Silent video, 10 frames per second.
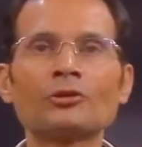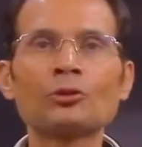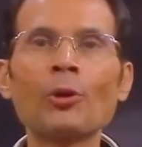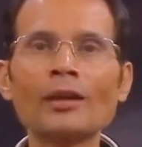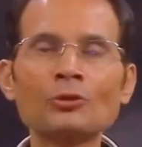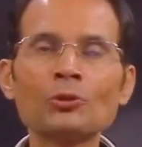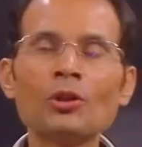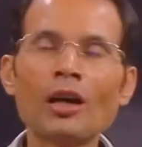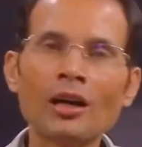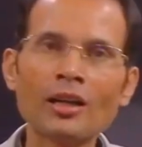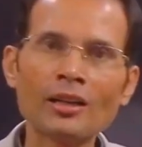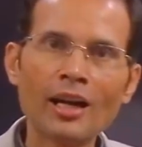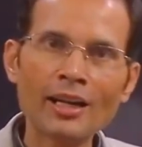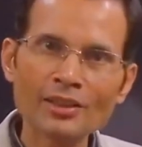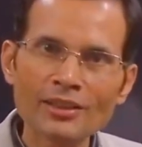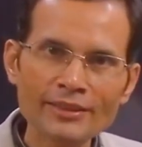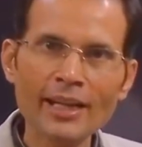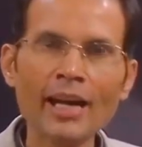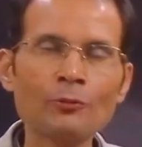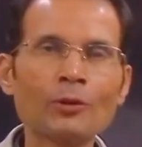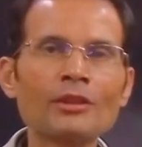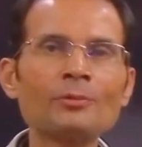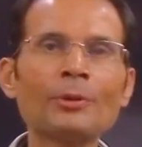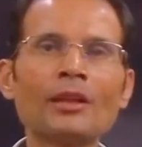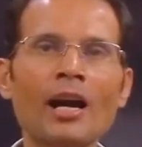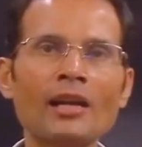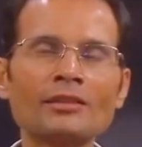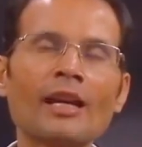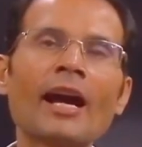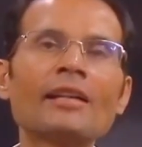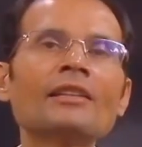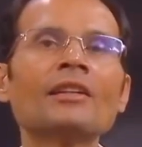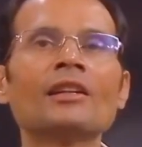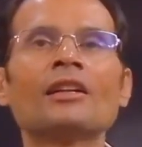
so as to understand what is being asked and